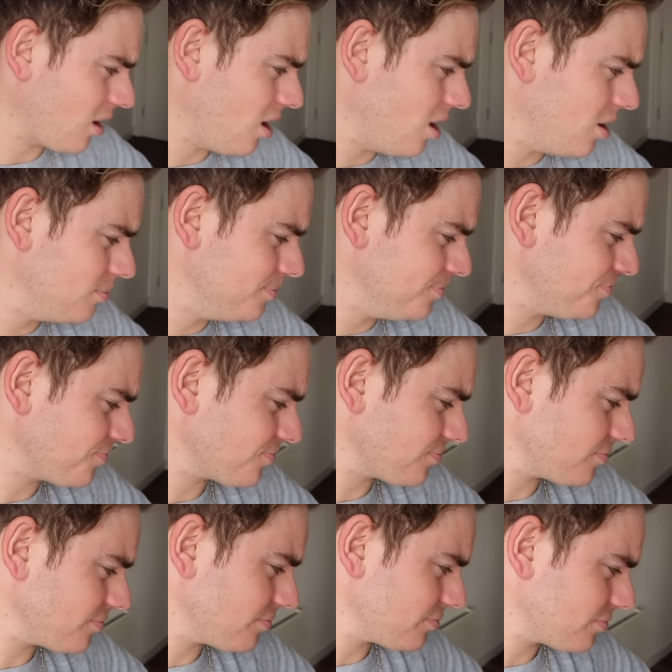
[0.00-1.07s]

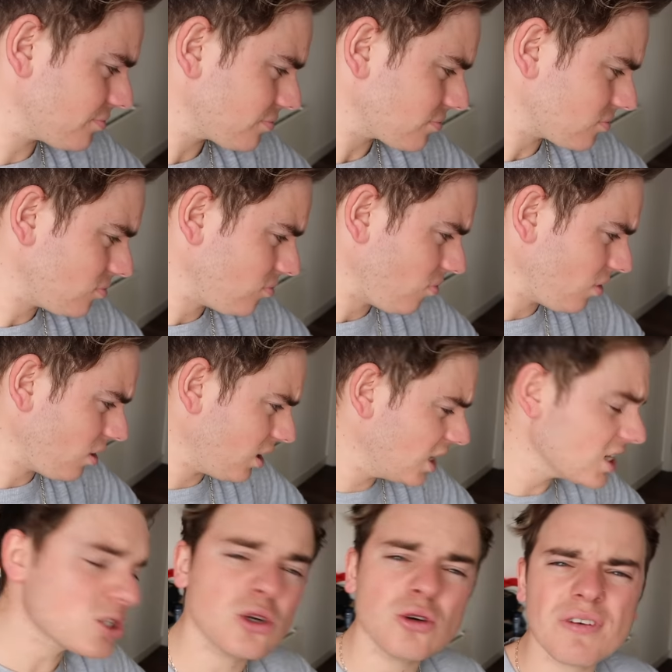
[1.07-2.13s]

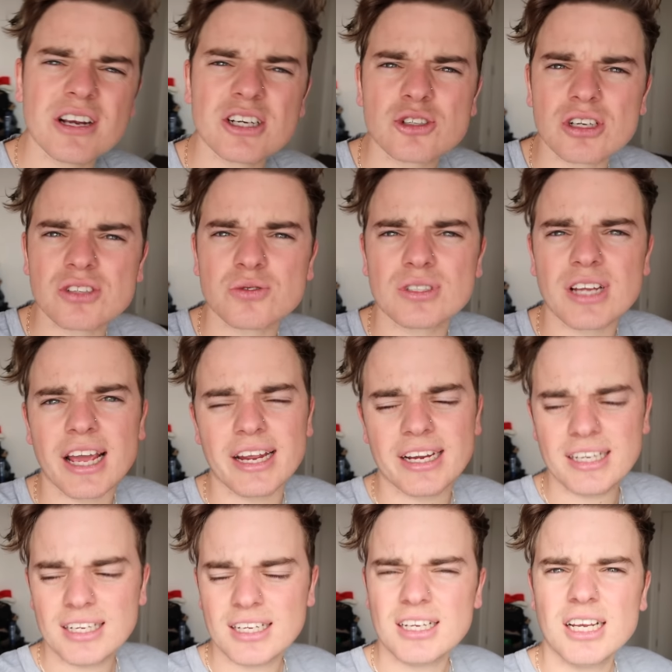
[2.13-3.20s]
It's all a very stressful
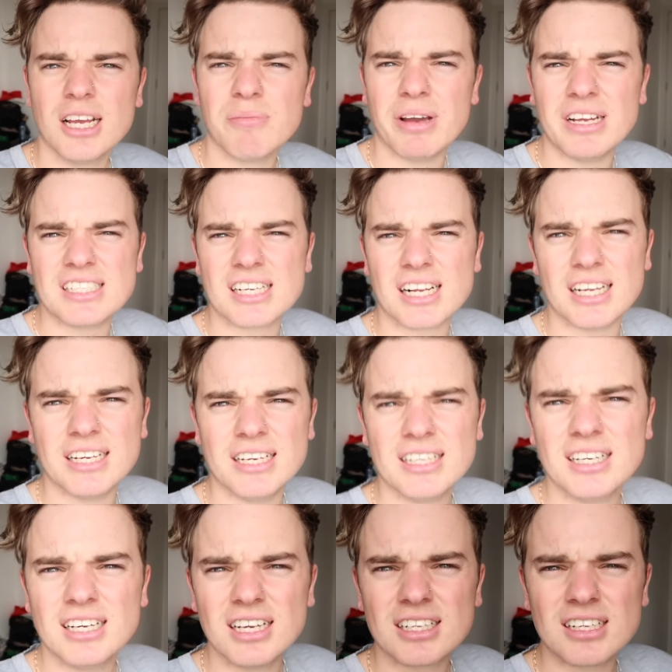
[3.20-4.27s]
day, basically.
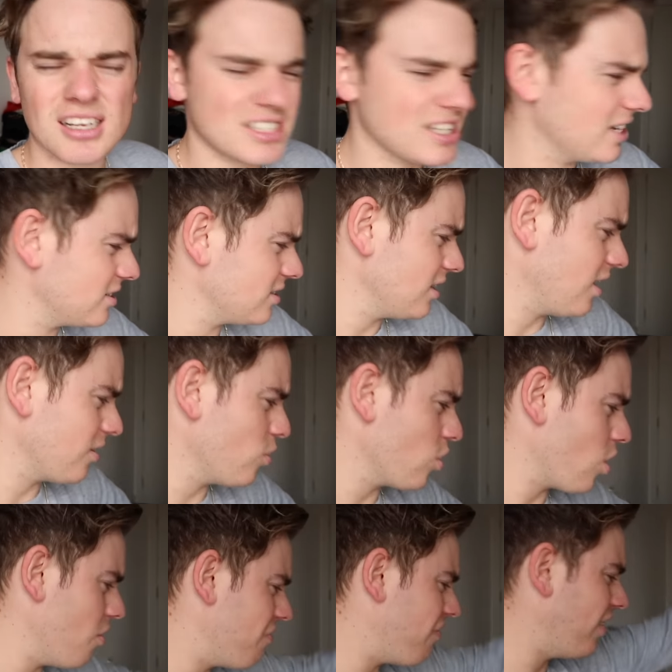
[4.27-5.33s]
Like I said, I've got
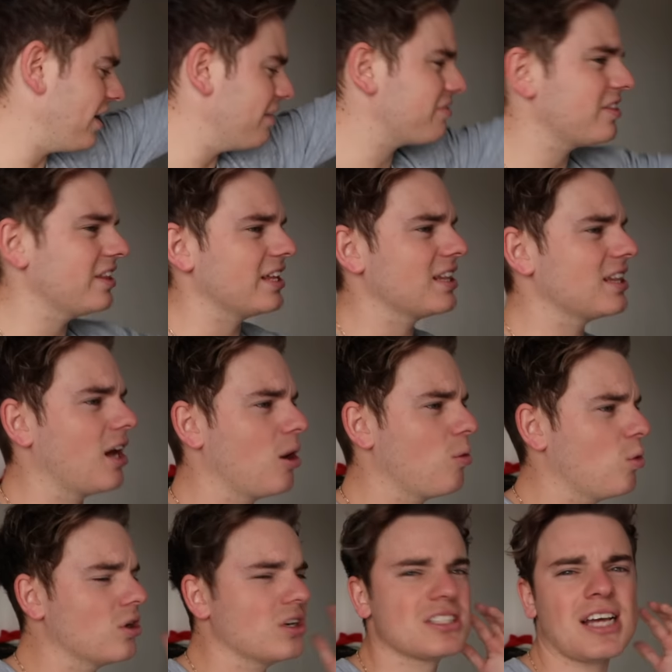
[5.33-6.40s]
to go and find everything that I
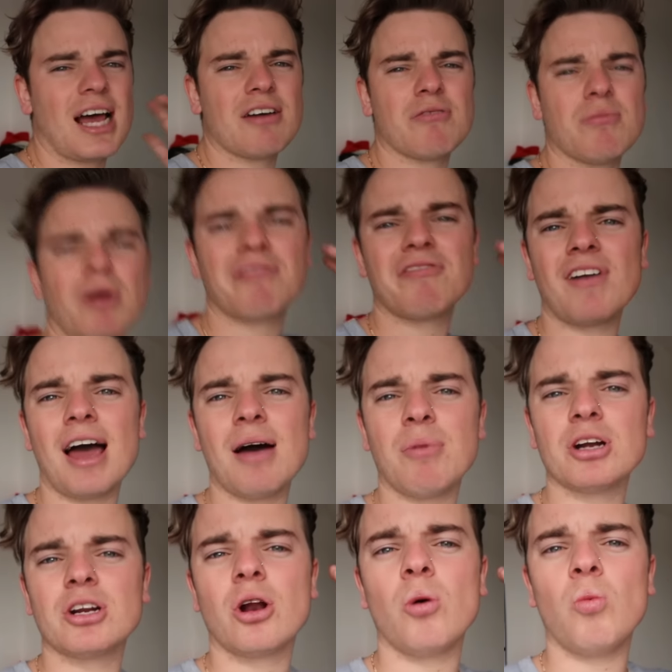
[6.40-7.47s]
want to have in my flat,
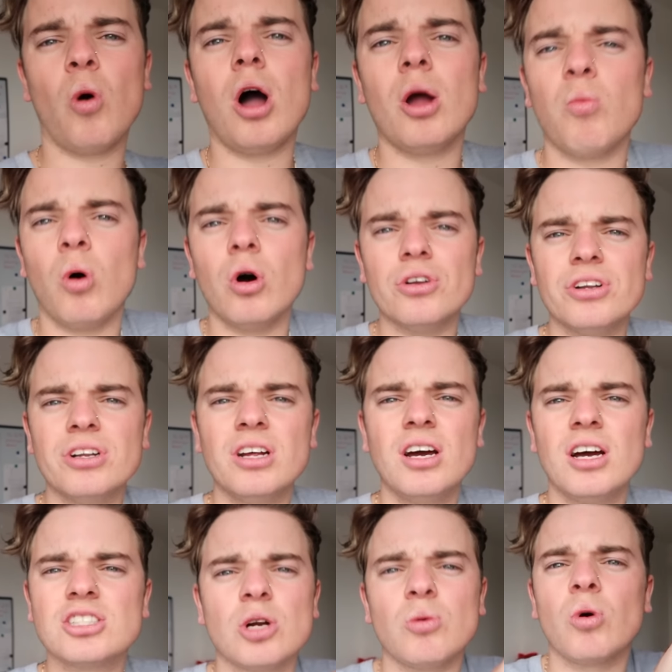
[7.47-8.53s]
but I don't know what I want.
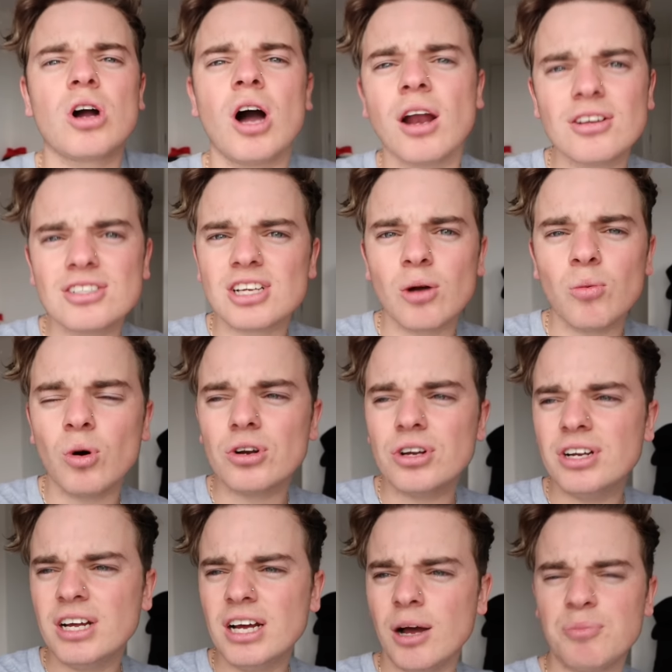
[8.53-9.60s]
I don't know what colours I
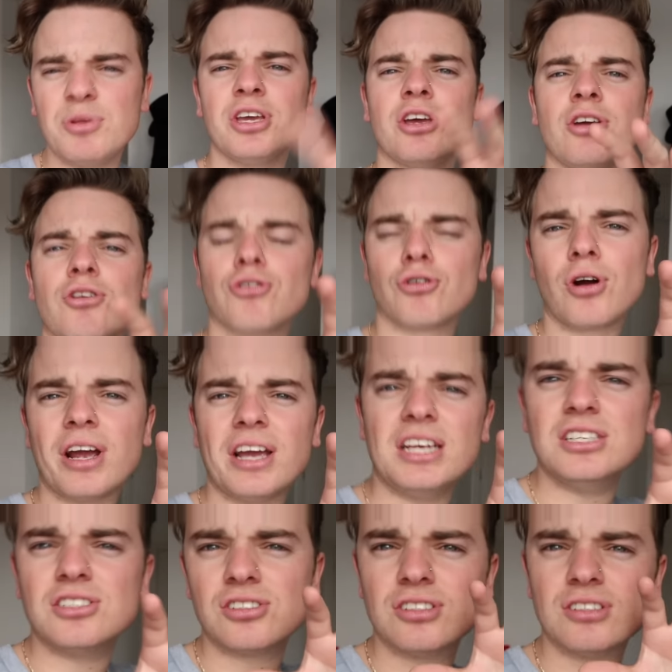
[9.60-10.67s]
want. I'm thinking
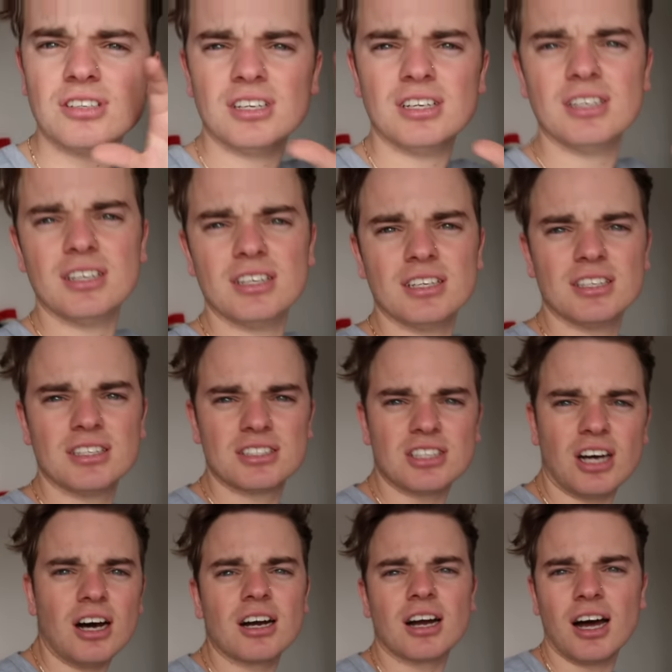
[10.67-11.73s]
greys and
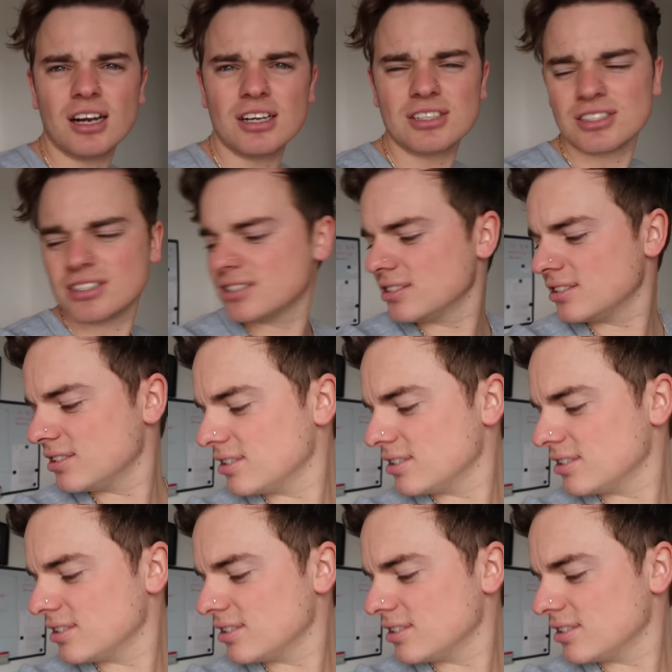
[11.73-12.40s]
dark colours.